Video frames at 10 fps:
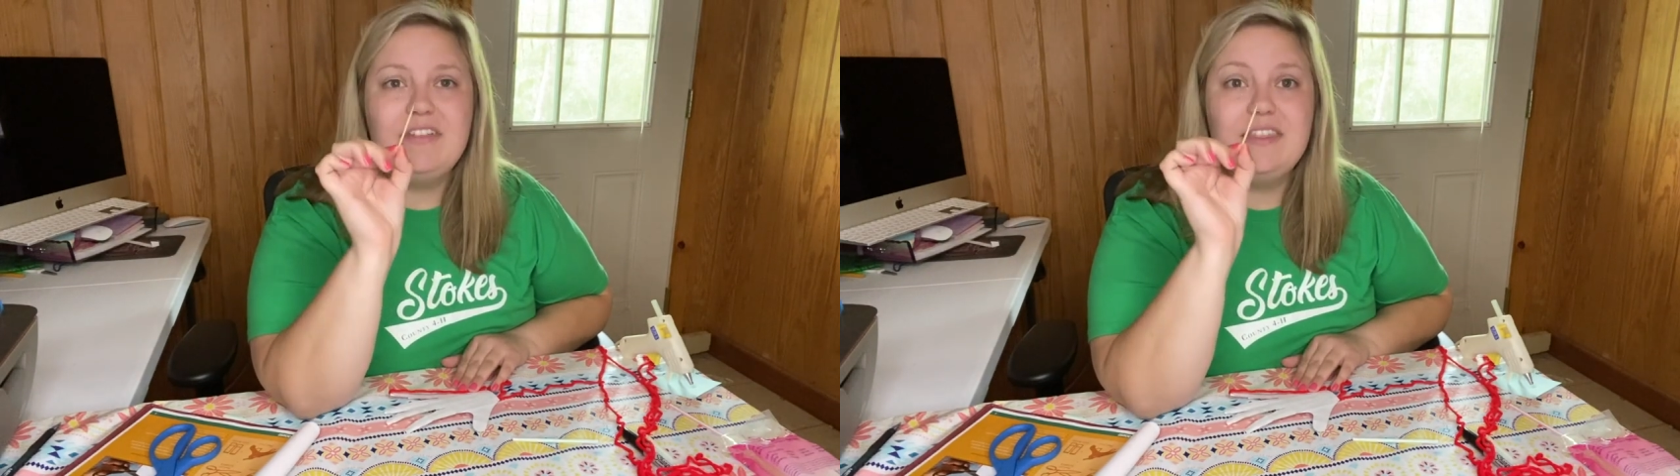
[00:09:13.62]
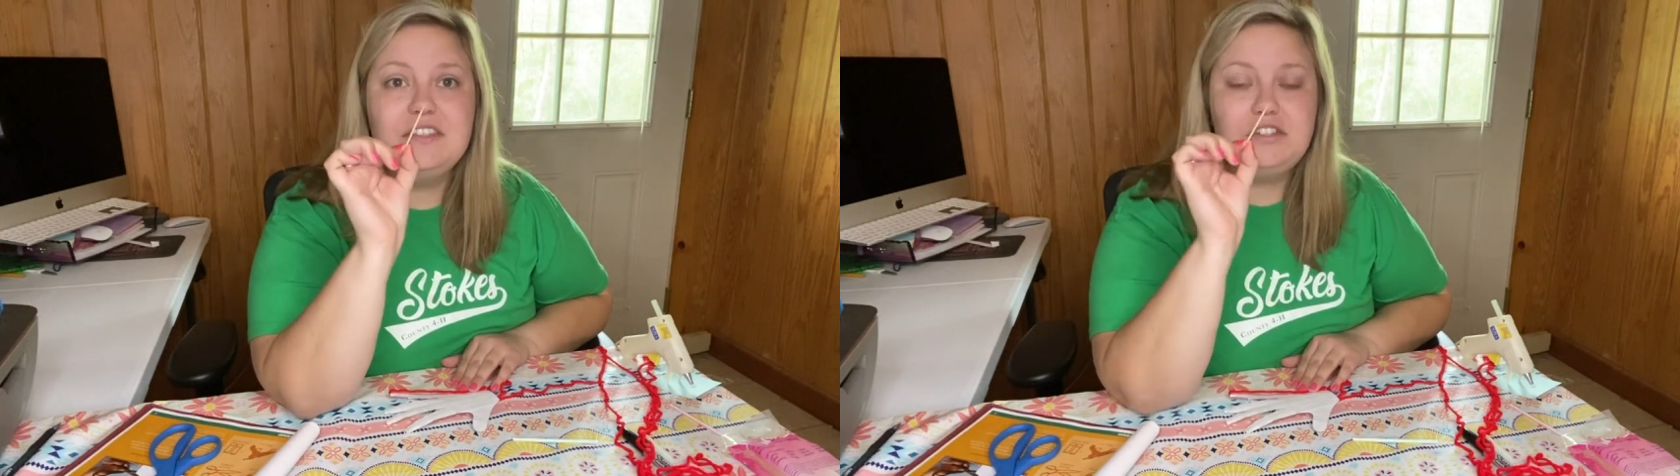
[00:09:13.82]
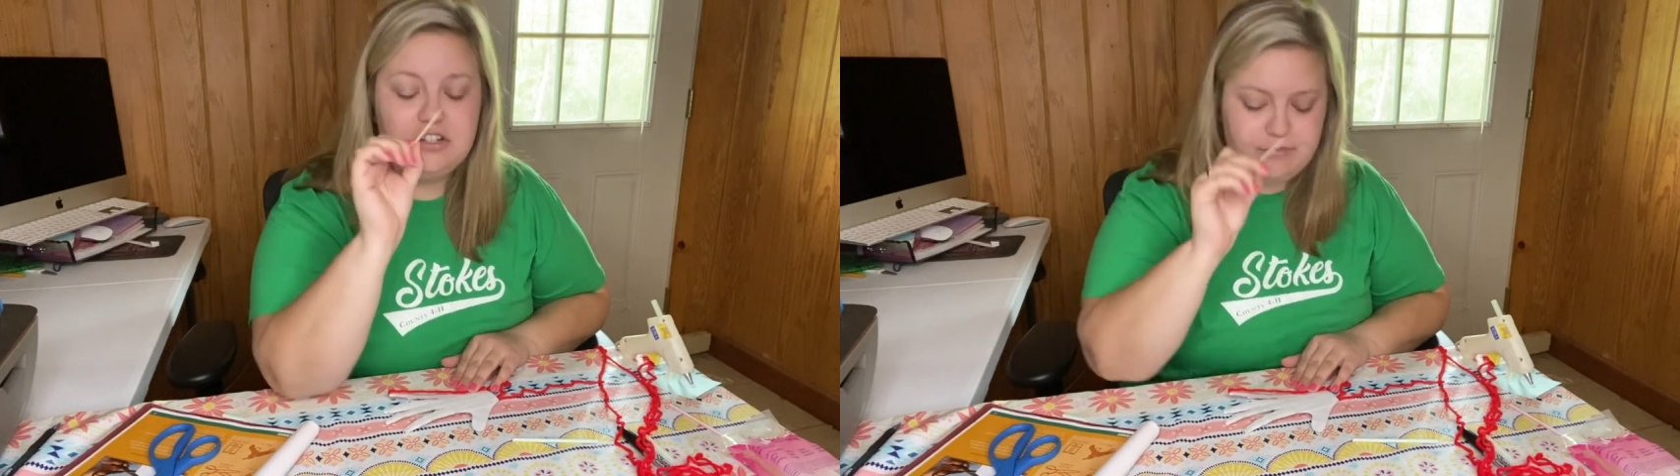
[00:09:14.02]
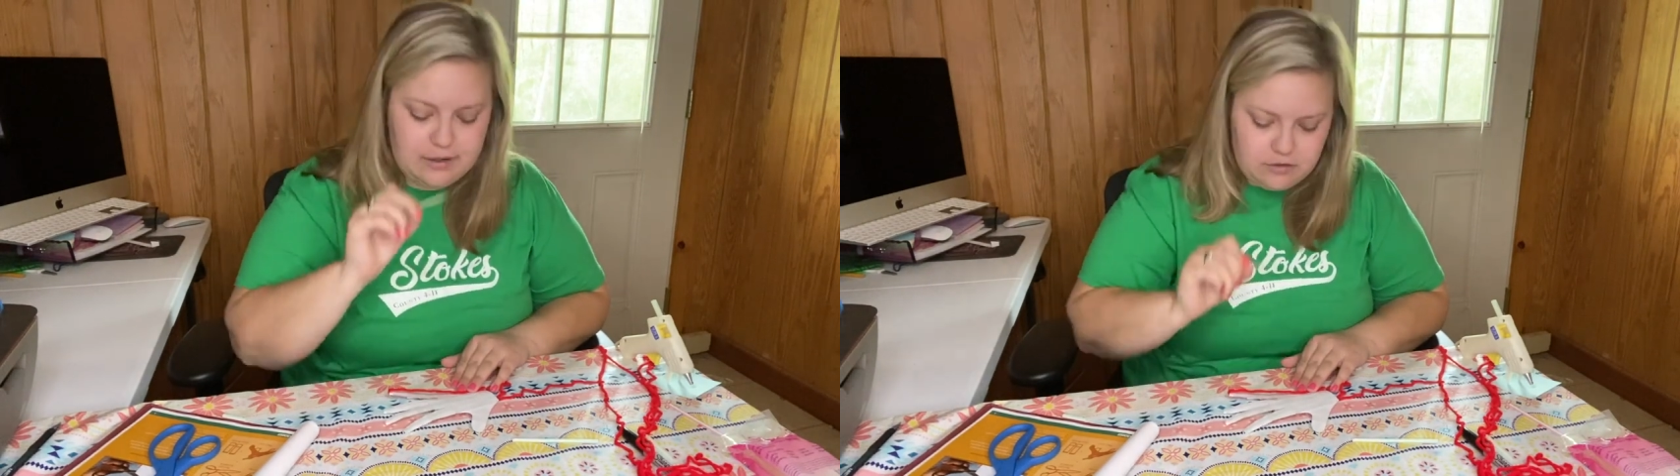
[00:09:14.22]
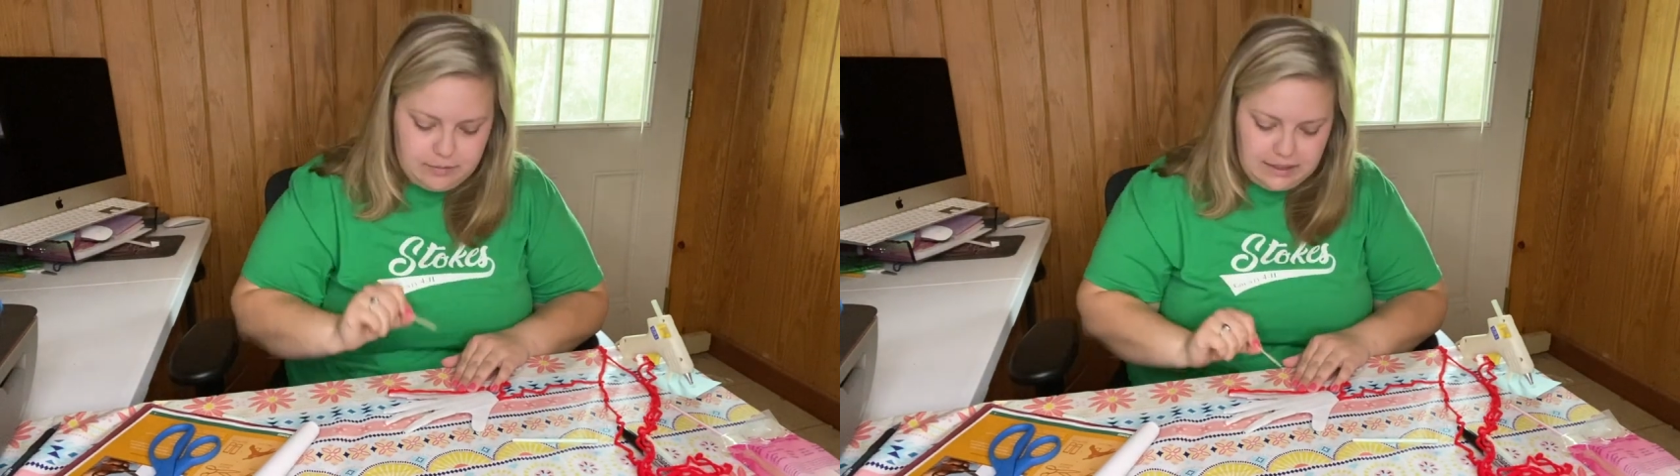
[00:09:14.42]
this
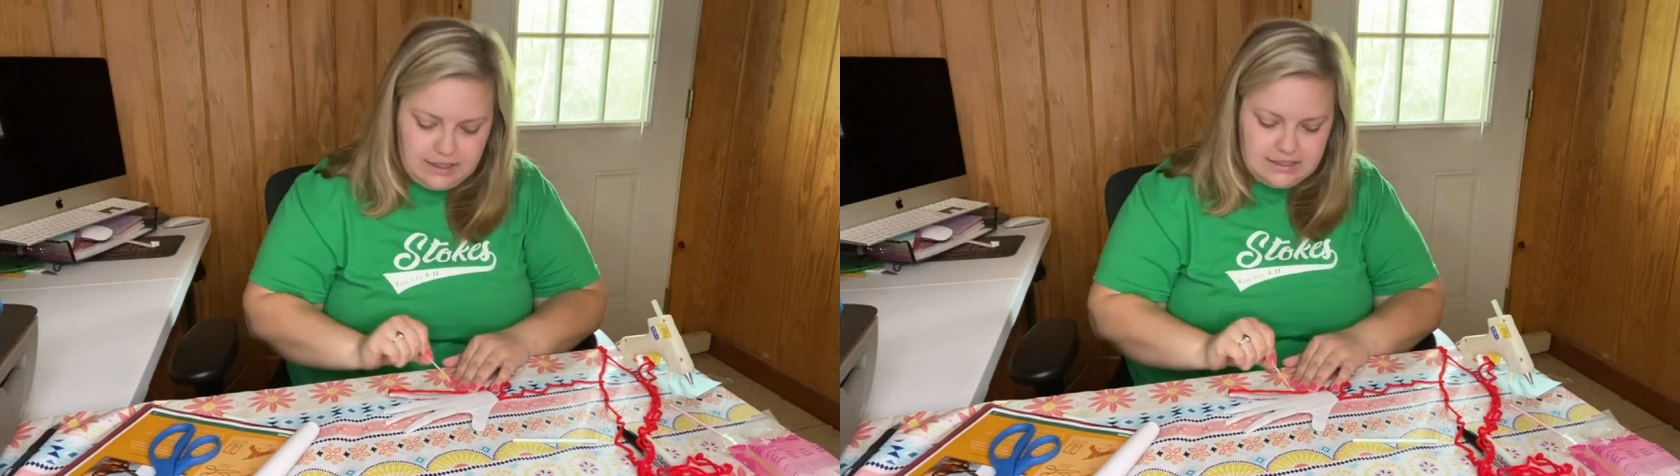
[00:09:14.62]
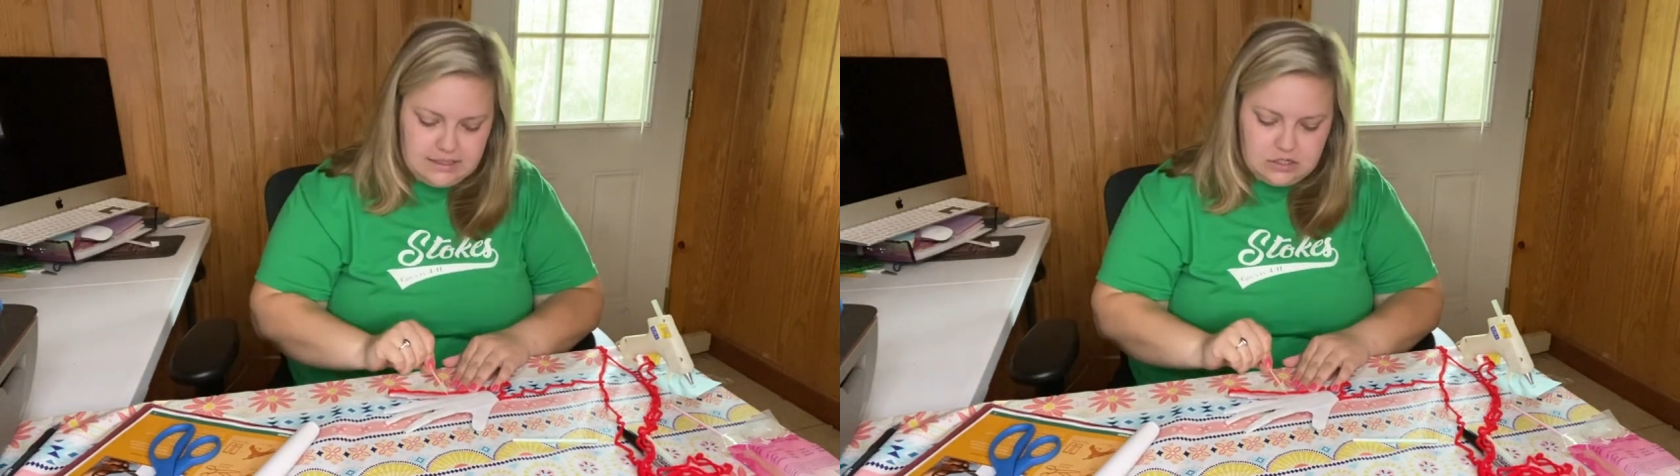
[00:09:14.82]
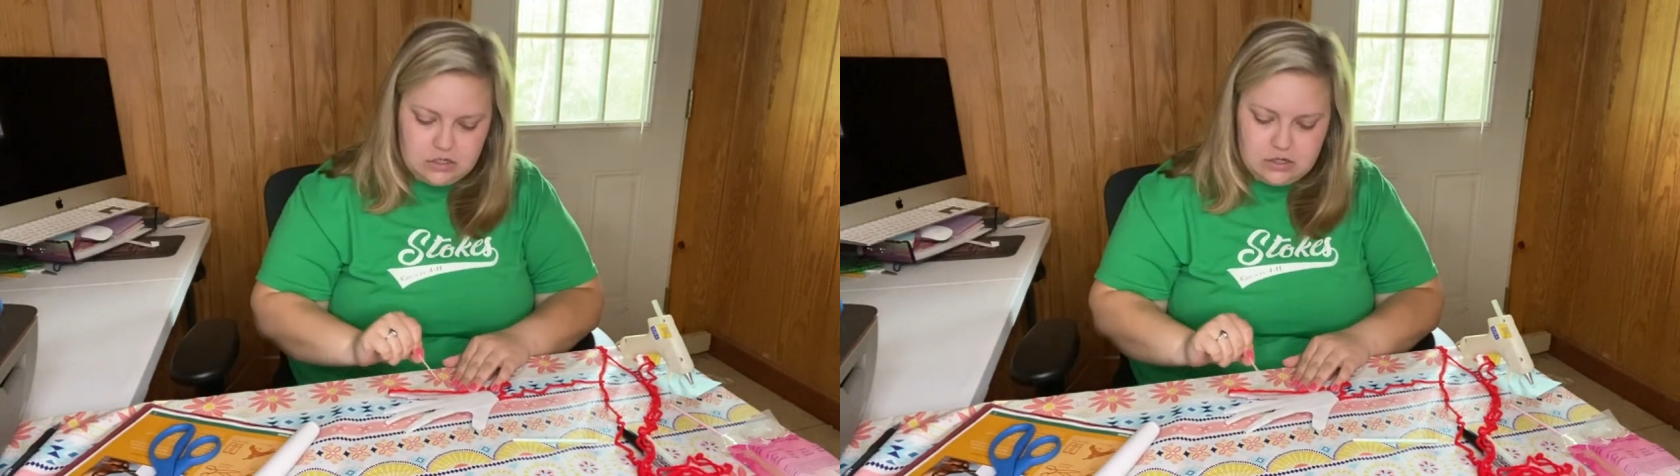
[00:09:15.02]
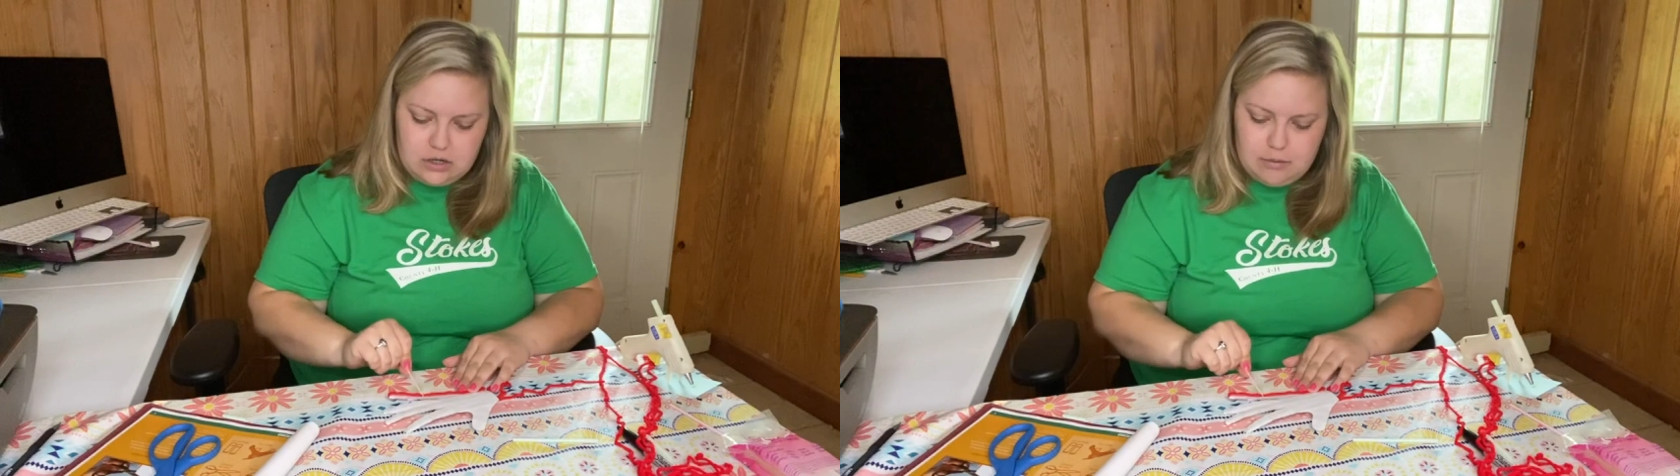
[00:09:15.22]
toothpick will be easy to